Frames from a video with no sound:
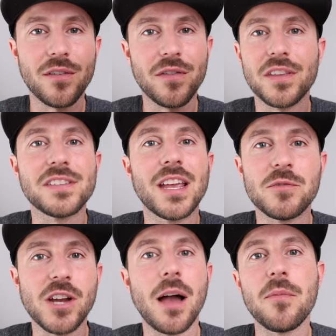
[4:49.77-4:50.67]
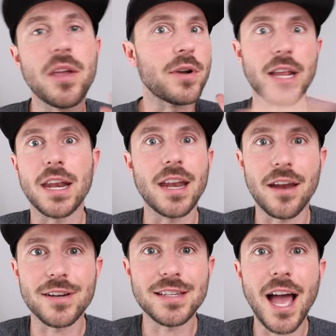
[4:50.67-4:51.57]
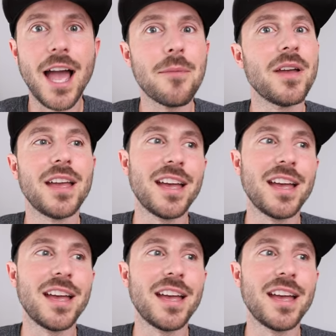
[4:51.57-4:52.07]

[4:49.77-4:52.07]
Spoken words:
for the same job, they would get it every time.